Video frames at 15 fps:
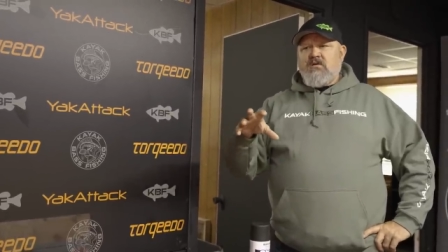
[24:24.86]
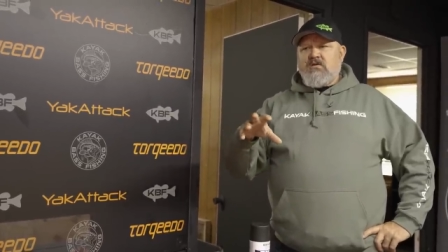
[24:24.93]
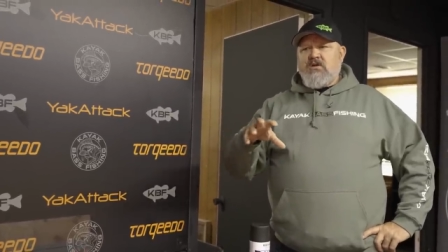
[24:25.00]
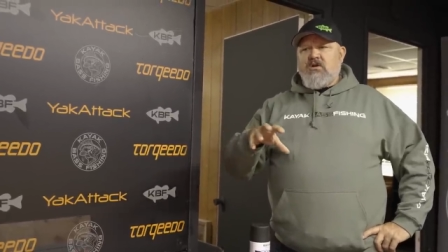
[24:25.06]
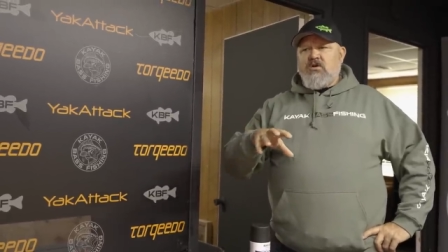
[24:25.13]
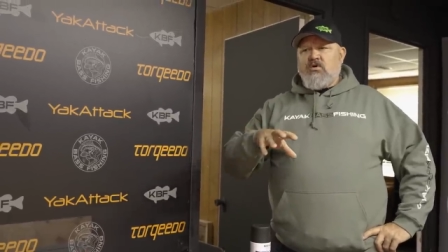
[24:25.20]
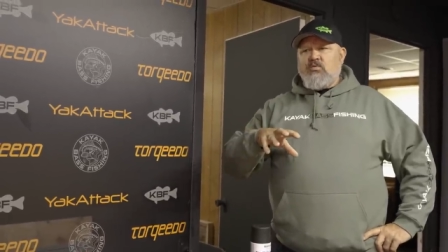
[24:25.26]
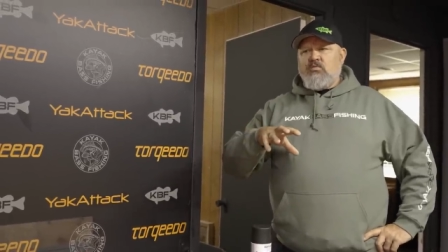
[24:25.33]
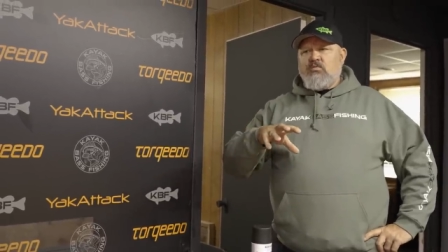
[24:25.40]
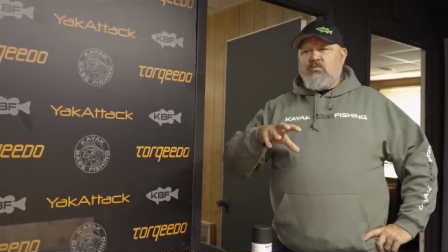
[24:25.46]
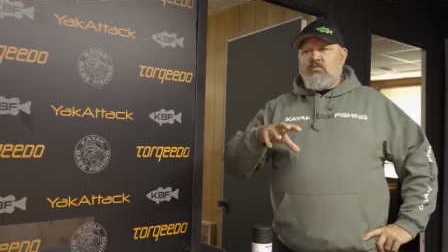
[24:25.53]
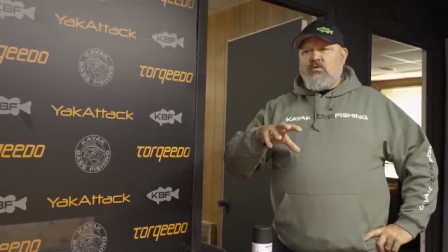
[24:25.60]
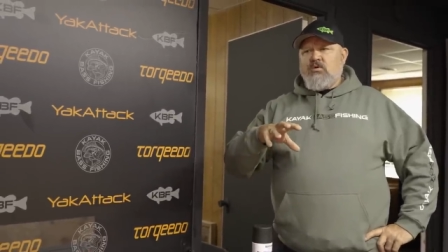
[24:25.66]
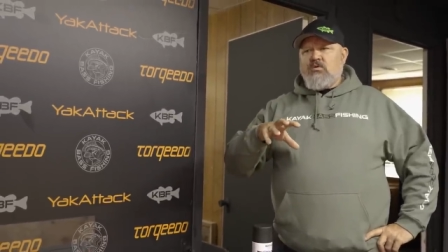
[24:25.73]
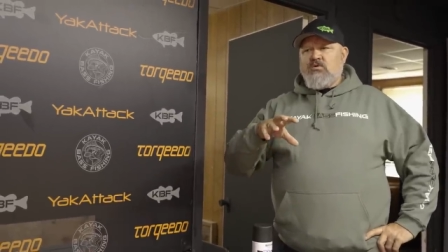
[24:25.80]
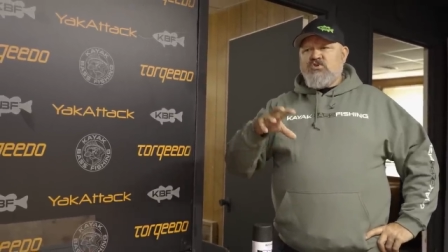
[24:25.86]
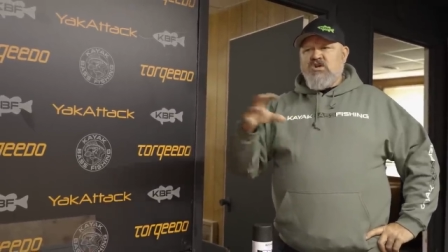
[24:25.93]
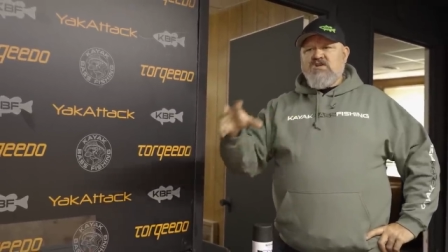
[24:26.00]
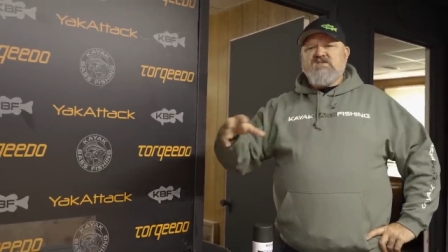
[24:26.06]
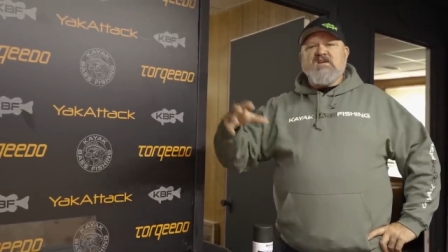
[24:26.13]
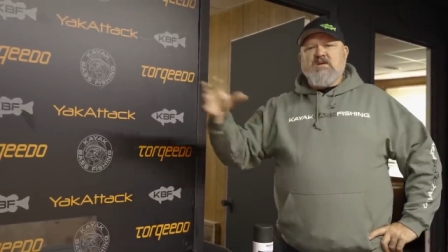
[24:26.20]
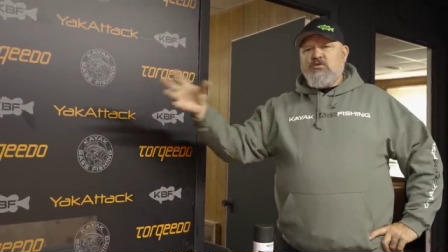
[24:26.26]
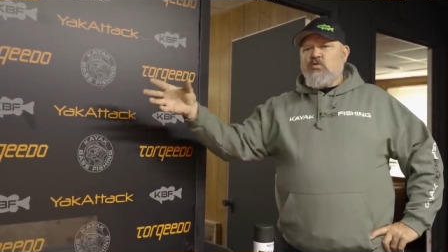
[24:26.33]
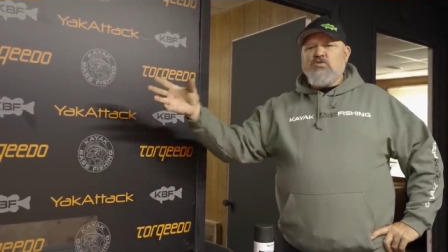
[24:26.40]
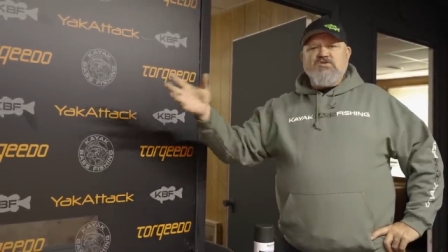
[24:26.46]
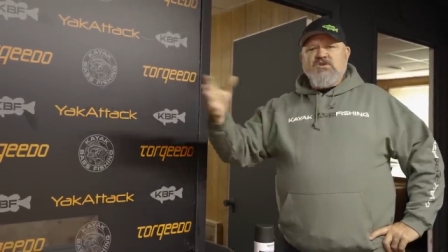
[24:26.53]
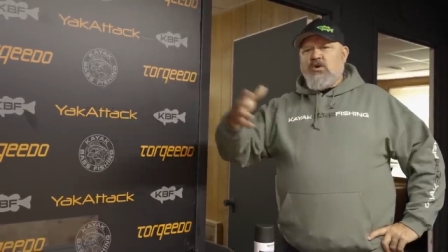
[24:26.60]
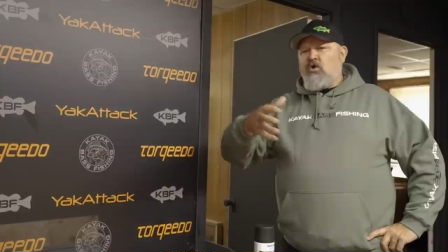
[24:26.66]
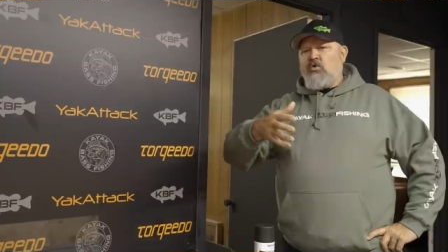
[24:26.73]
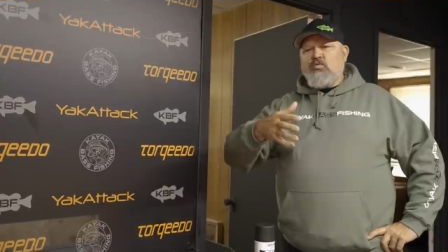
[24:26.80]
you know Johnson
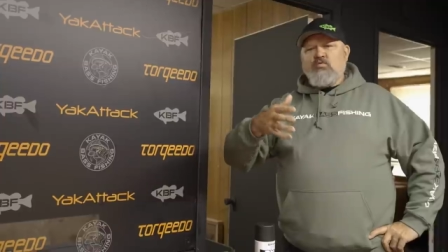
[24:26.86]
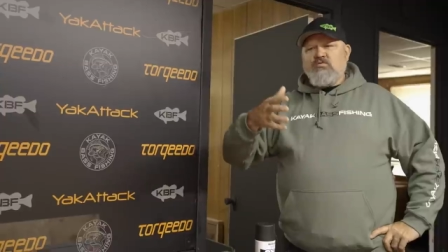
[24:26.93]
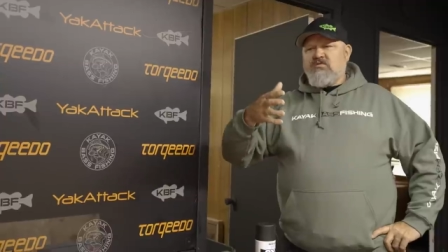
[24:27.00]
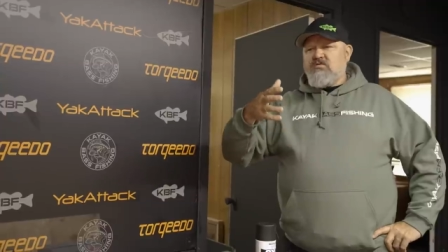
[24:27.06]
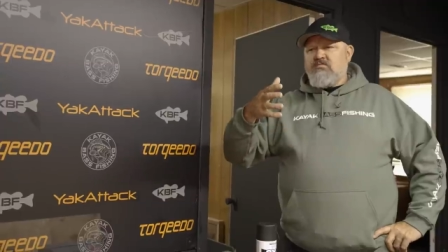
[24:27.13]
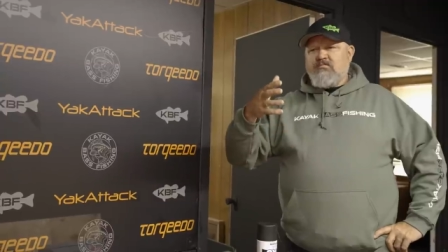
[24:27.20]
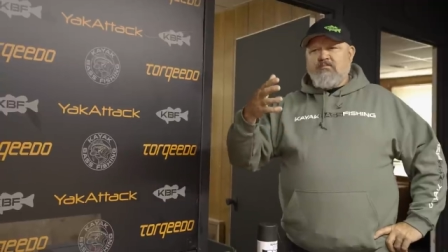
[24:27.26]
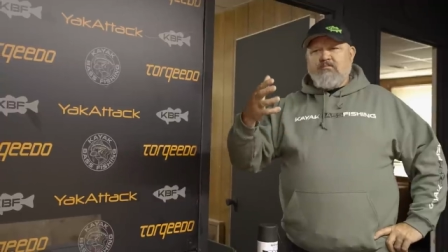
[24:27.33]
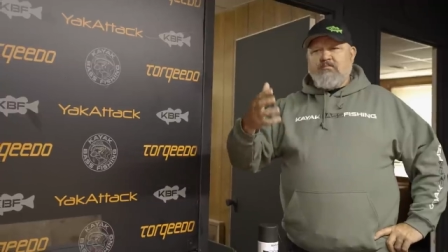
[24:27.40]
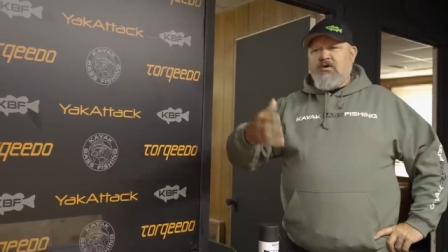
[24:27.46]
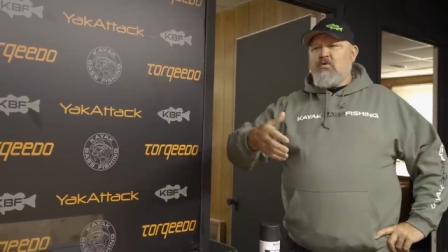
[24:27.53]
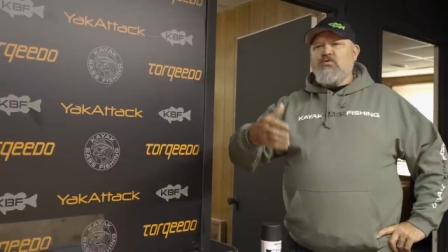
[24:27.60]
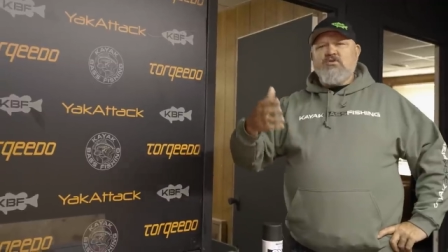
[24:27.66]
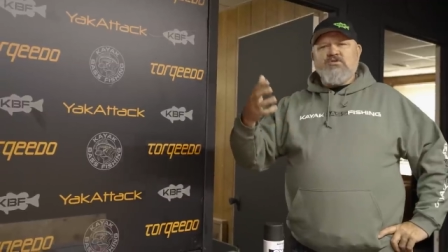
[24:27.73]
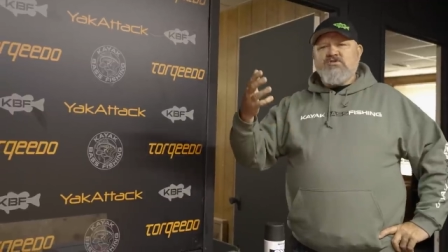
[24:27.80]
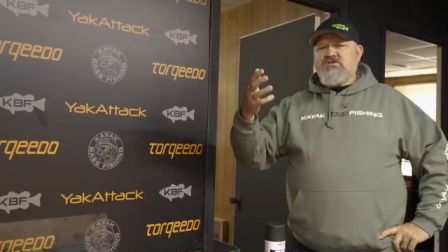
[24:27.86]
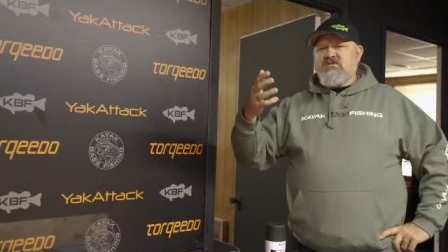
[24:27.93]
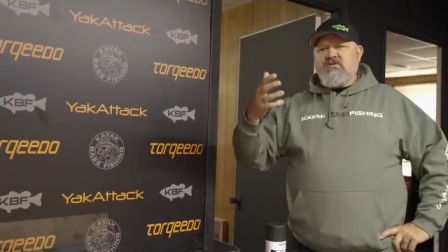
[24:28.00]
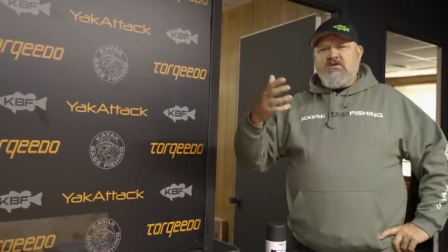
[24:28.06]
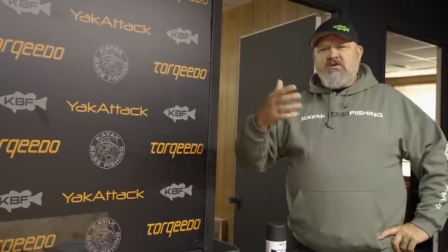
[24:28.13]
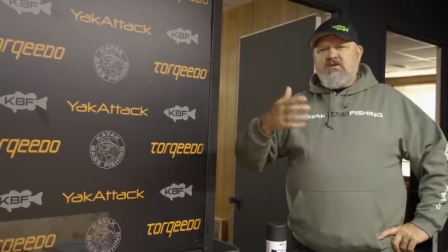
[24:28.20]
Outdoors owned motors